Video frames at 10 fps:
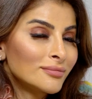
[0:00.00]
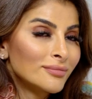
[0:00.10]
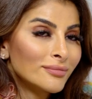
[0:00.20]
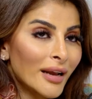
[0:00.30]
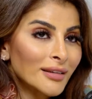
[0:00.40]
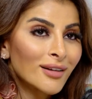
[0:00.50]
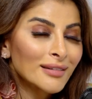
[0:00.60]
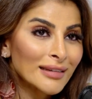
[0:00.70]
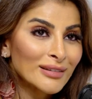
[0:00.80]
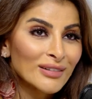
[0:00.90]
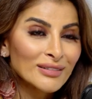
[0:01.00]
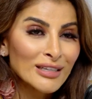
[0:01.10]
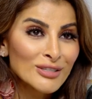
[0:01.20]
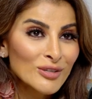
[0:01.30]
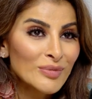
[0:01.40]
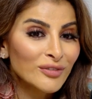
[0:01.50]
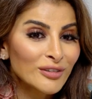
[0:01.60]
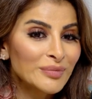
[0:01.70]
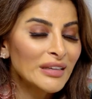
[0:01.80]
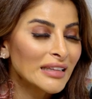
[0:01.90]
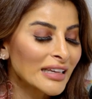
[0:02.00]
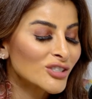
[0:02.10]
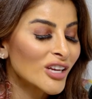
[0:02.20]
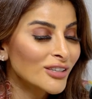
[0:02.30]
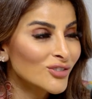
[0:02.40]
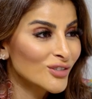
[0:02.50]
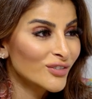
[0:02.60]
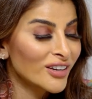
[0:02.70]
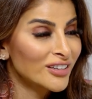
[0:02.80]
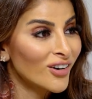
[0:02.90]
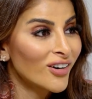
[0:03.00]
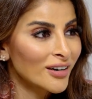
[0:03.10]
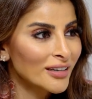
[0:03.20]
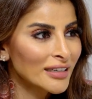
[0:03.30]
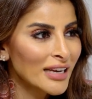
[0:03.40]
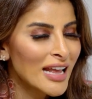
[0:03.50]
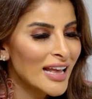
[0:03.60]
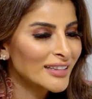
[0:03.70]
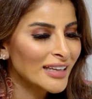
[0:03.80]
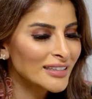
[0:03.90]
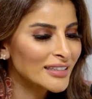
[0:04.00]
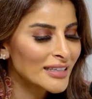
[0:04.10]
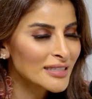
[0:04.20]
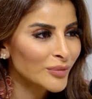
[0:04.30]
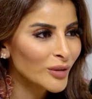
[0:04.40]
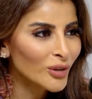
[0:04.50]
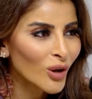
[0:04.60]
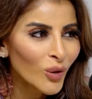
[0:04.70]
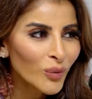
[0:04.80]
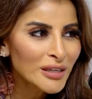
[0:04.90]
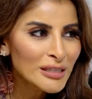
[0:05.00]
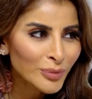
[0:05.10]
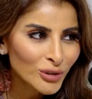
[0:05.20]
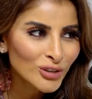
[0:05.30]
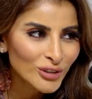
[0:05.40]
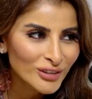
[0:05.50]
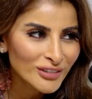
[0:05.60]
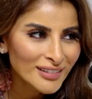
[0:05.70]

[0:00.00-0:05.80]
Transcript: might not either, or they do, but for me, like, change is very hard. And at the end of the day, something will always push you,